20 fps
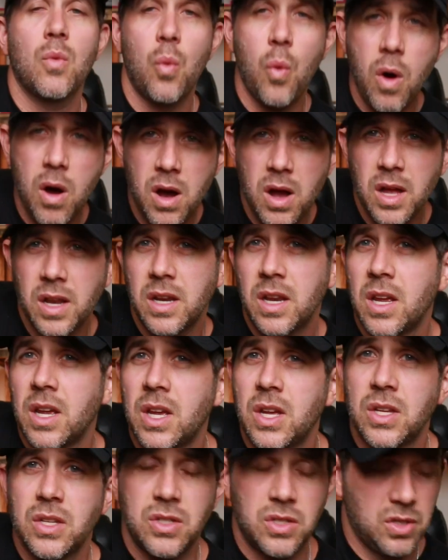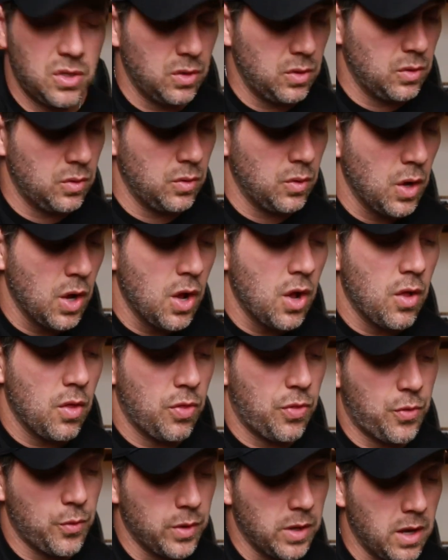1, 2,
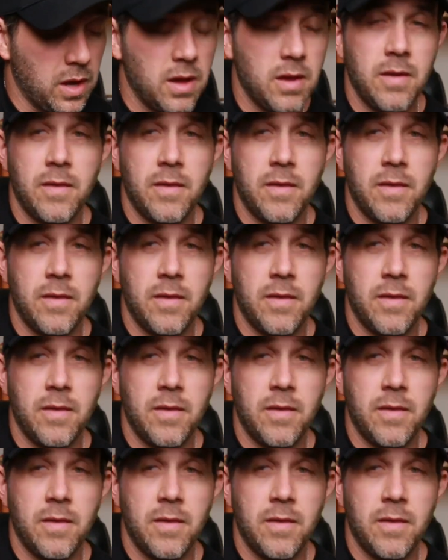3,